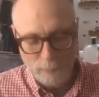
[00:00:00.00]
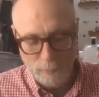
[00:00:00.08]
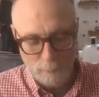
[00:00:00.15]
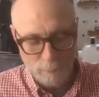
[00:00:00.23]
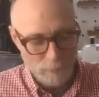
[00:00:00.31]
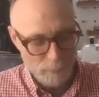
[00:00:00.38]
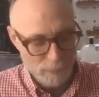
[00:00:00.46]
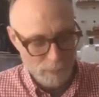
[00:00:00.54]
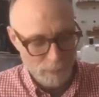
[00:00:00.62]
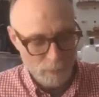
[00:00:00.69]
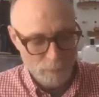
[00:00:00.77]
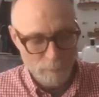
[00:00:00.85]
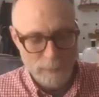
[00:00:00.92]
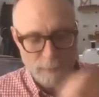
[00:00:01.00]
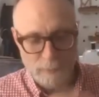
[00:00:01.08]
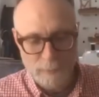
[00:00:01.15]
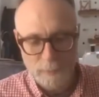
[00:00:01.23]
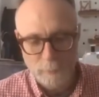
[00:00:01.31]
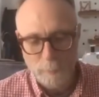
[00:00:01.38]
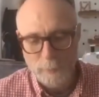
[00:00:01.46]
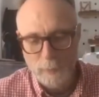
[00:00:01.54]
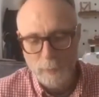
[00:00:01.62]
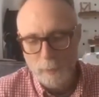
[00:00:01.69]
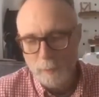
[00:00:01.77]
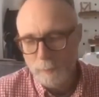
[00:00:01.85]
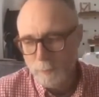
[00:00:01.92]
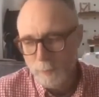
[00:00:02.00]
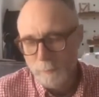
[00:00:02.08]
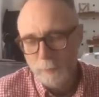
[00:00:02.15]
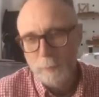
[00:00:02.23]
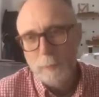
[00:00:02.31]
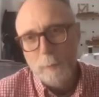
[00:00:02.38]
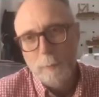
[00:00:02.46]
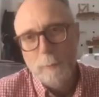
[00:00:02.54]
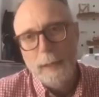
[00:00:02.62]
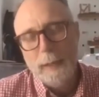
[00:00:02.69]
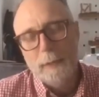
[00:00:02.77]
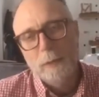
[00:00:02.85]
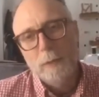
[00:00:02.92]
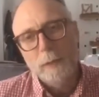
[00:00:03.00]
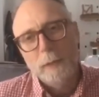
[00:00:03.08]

I'm just an old man sitting in my car, driving around with my hat on.